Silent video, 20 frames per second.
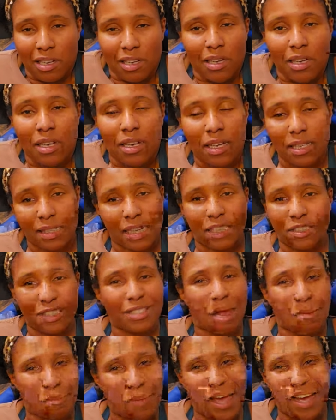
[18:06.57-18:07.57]
because I just
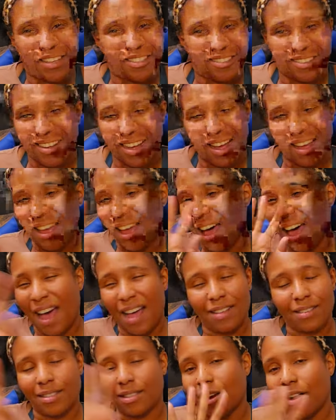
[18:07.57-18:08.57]
imagine,
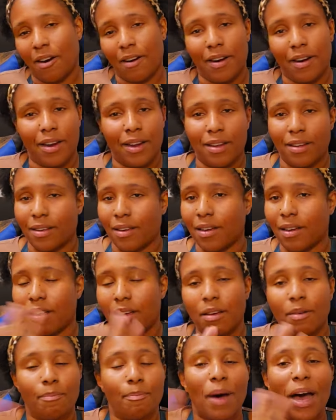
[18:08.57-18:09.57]
sorry,
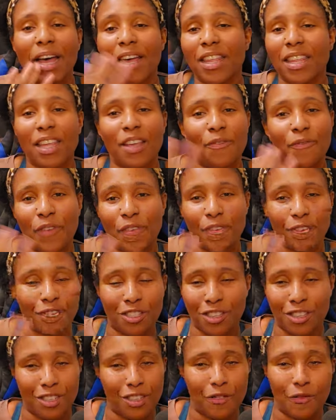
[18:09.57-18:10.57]
bodily
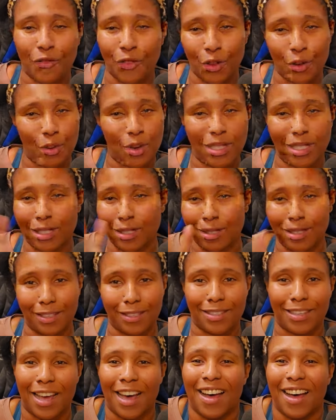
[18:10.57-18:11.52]
function and fluids is just